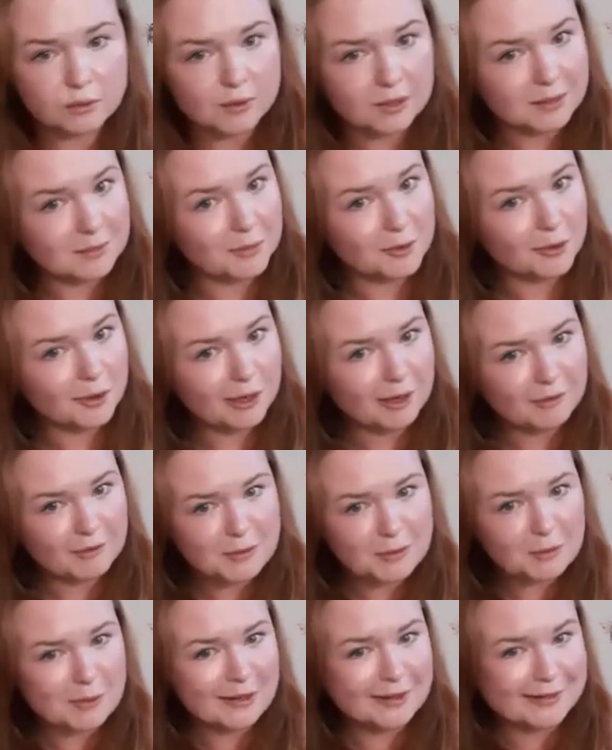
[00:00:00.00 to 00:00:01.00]
any more crafts
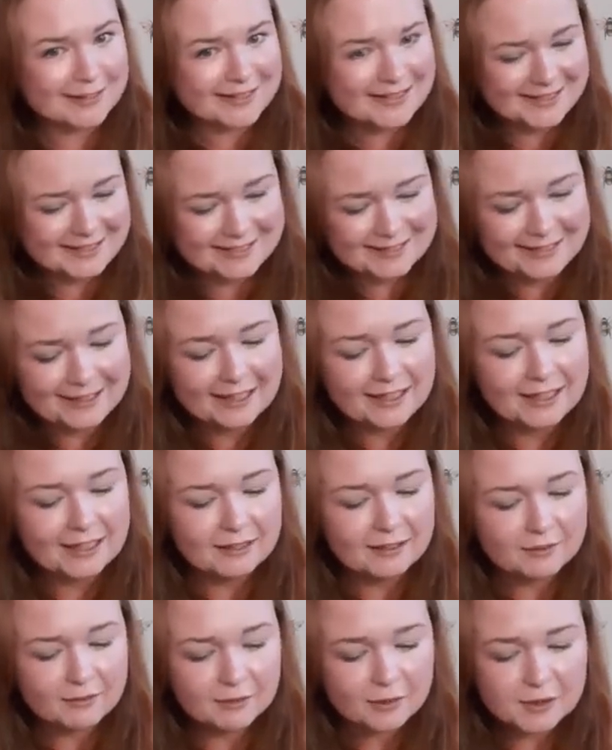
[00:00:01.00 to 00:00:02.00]
because
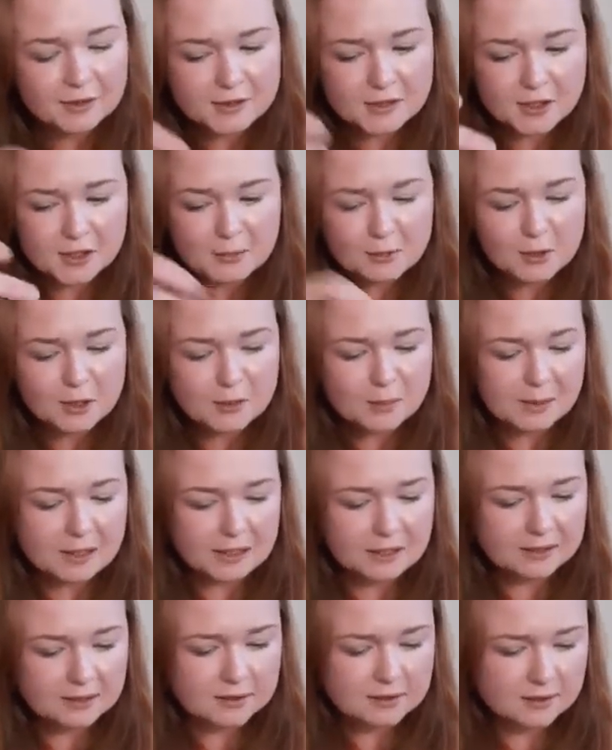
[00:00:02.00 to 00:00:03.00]
I've got so much
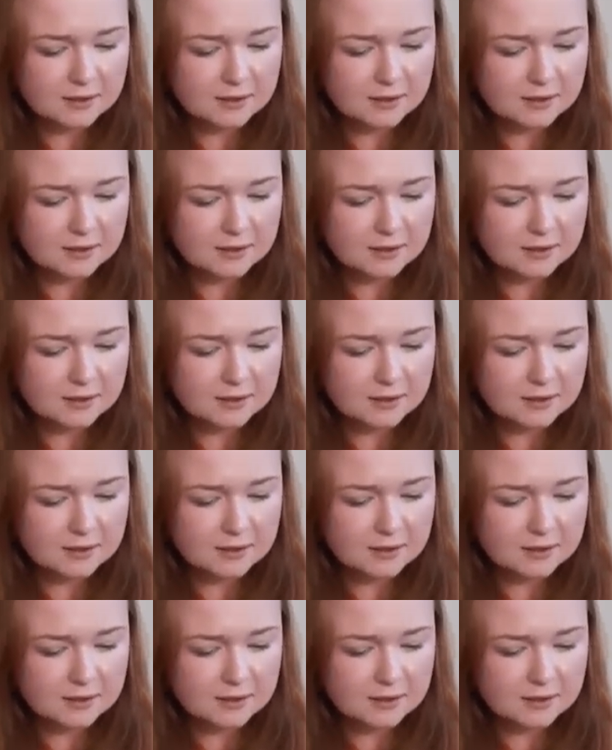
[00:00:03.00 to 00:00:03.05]
planned.